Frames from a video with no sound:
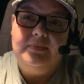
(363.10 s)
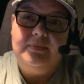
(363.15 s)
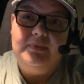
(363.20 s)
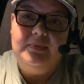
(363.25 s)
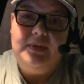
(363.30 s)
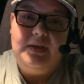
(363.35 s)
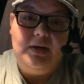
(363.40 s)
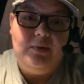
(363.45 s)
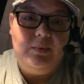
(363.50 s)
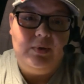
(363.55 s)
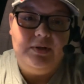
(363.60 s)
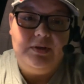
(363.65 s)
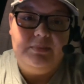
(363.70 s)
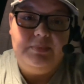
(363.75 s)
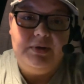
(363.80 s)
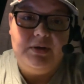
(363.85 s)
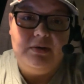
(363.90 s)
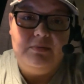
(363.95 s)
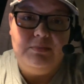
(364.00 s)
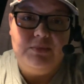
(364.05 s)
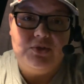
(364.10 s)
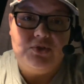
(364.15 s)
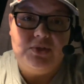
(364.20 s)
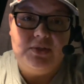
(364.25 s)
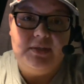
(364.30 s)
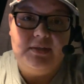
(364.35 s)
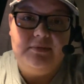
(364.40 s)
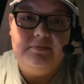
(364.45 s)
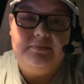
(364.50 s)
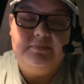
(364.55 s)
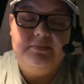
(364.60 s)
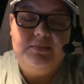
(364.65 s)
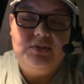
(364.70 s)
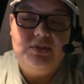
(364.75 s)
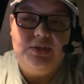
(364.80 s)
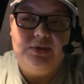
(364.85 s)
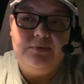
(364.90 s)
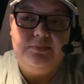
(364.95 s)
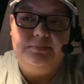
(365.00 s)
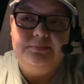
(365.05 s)
then I wound up here in Michigan.
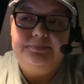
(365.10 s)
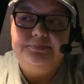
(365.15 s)
So